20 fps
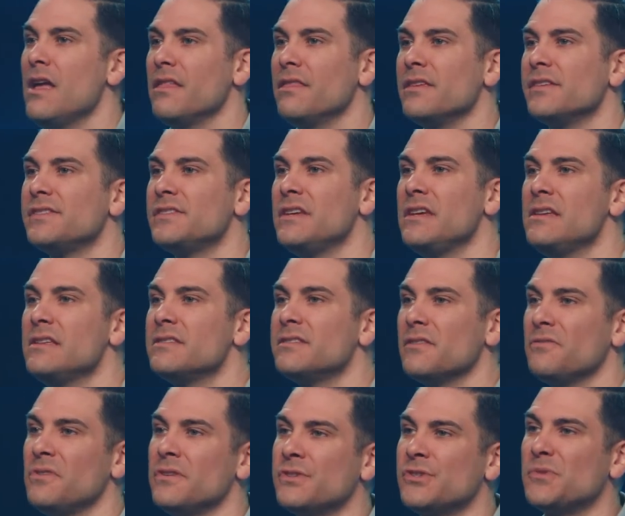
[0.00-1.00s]
The seeds
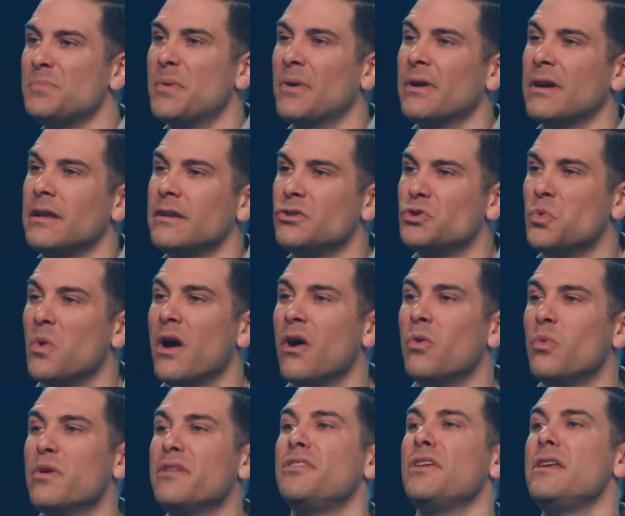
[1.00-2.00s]
of his Spirit
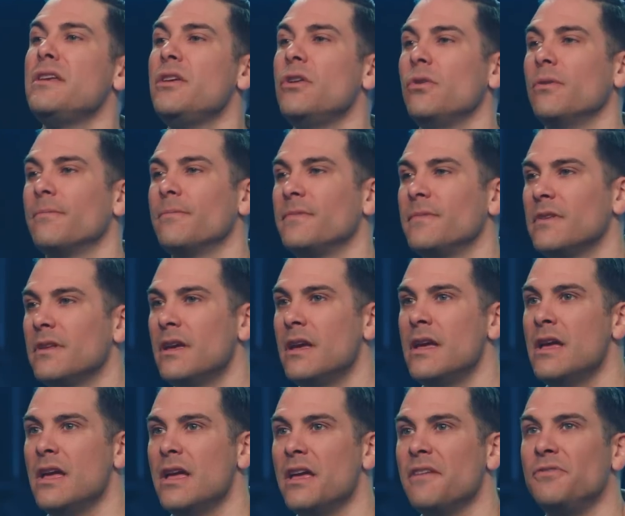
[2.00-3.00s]
dwell within you
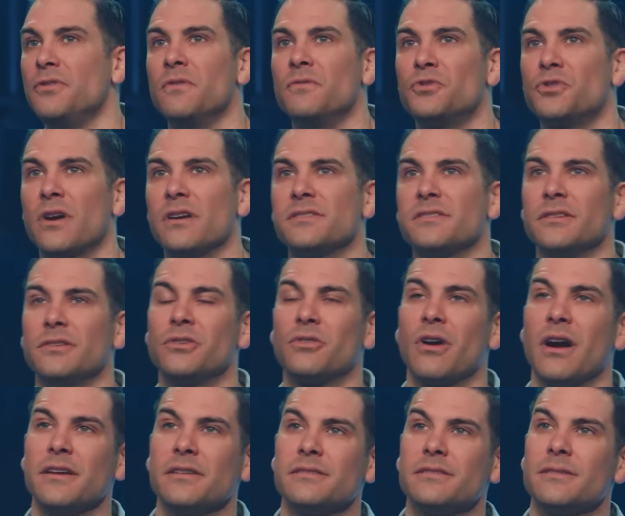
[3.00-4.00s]
if you've trusted
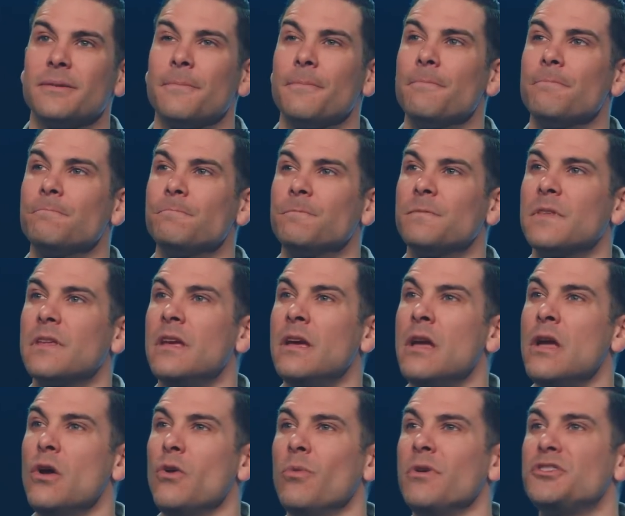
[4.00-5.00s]
Christ,
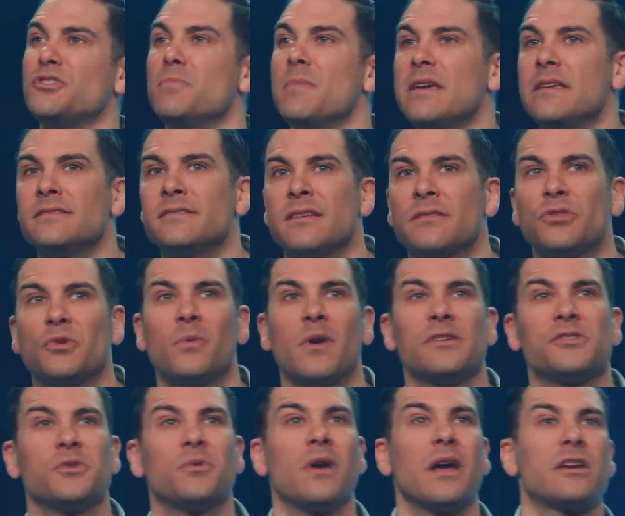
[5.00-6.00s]
which means that the
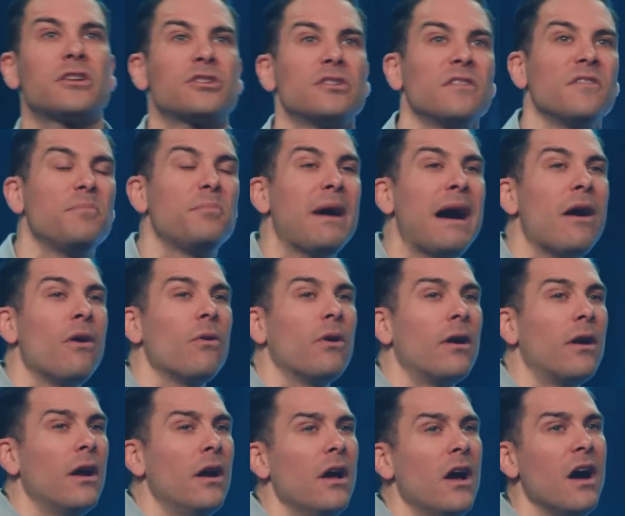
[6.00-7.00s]
resurrection of
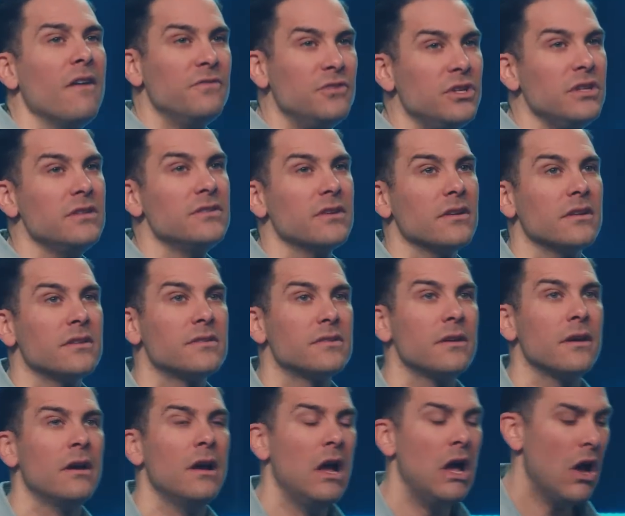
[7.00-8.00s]
power of
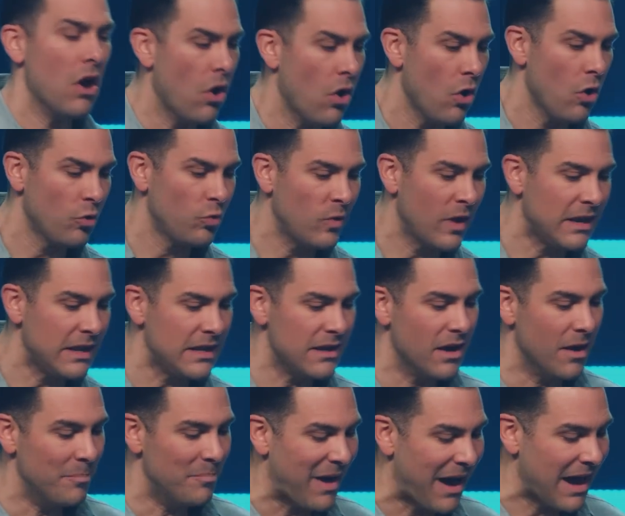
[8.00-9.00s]
Jesus already
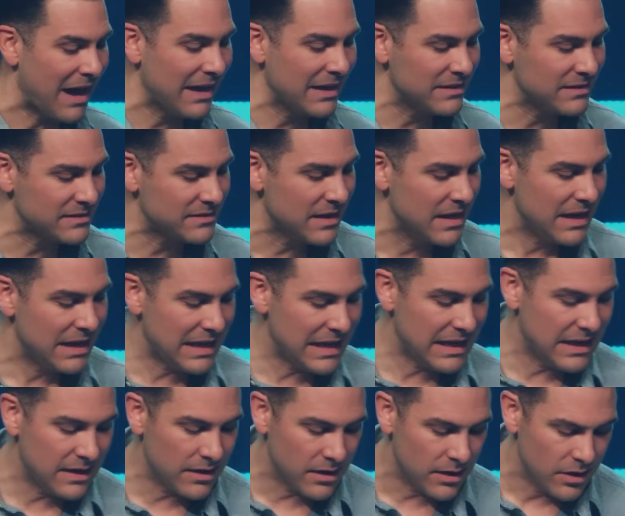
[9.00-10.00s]
abides
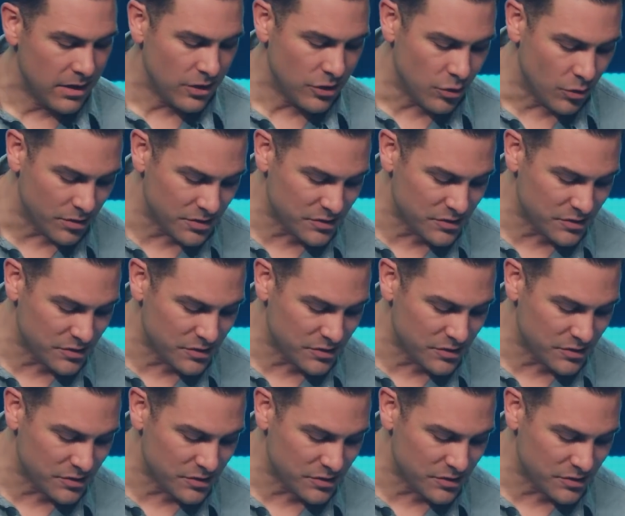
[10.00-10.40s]
in your